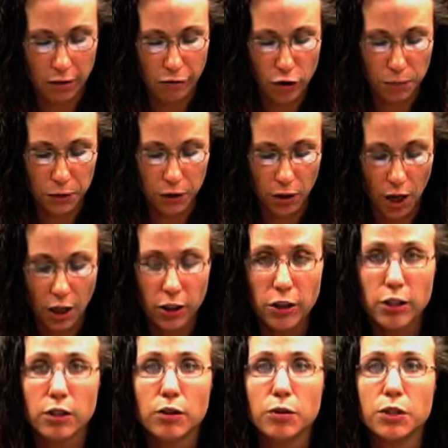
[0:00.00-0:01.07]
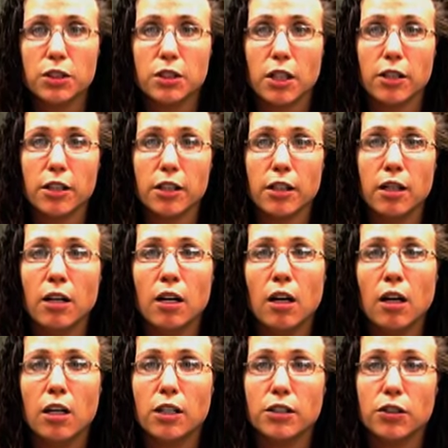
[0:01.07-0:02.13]
A former logger who started
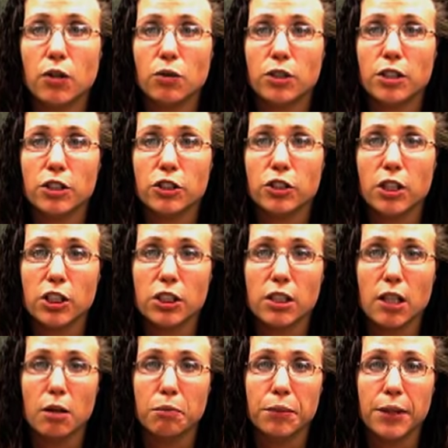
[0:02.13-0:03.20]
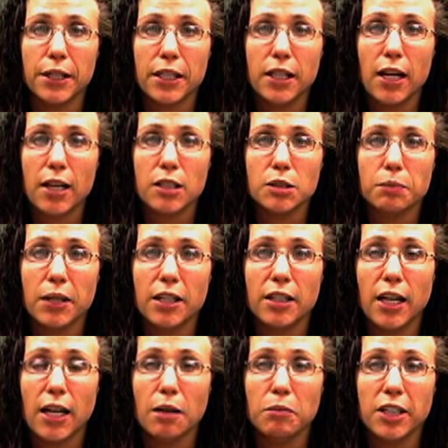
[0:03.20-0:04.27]
his own construction company has been
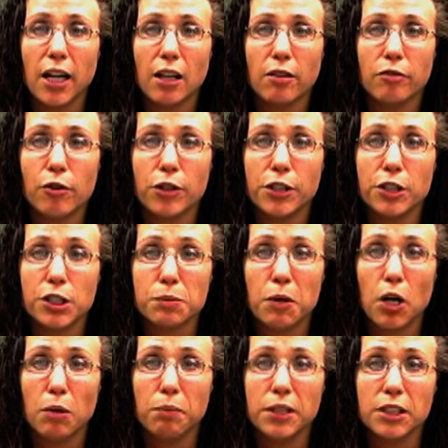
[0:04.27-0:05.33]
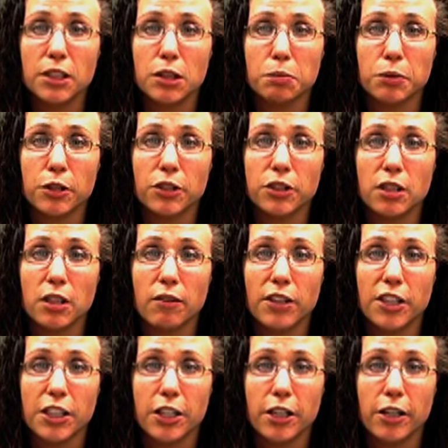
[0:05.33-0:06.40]
named California's Small Business Person of
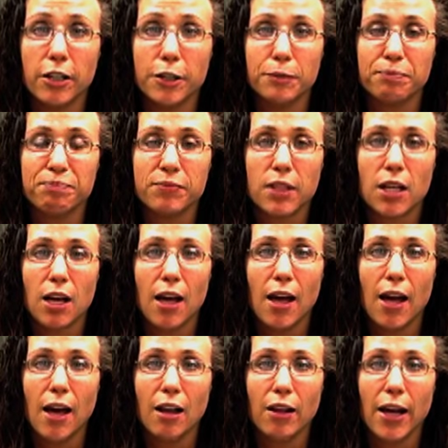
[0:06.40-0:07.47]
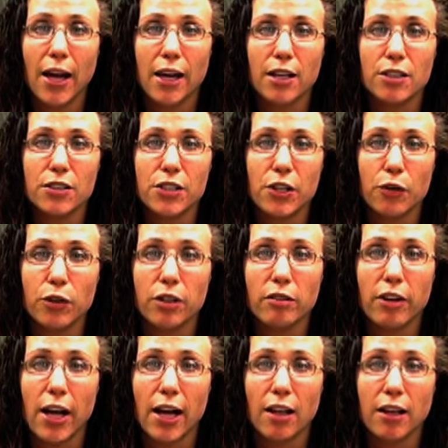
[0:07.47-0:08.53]
the Year. Hal Hays, the owner
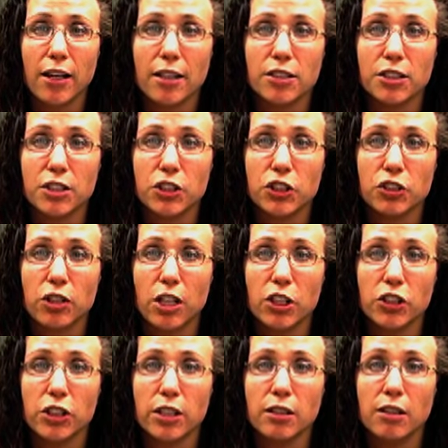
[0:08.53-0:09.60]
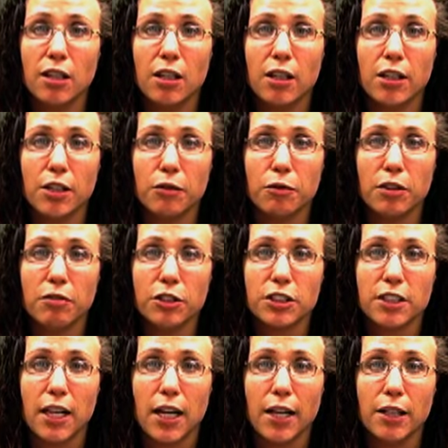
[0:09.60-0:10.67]
of Hal Hays Construction in
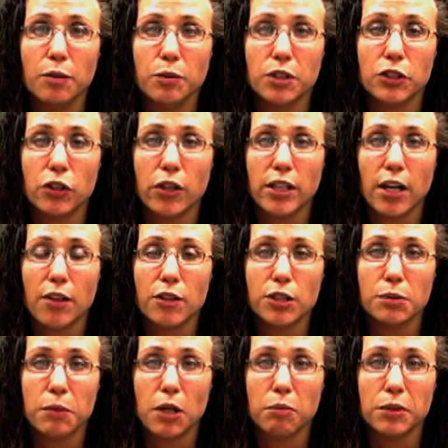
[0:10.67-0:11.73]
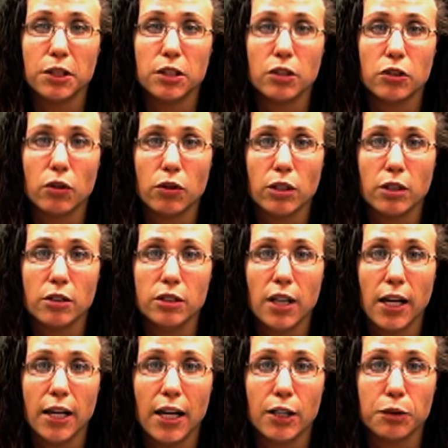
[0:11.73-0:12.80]
Riverside, will join other small business owners
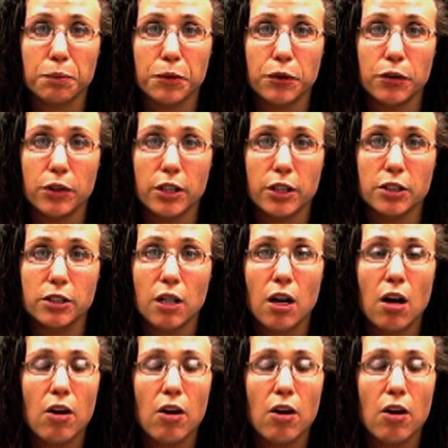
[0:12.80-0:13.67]
and entrepreneurs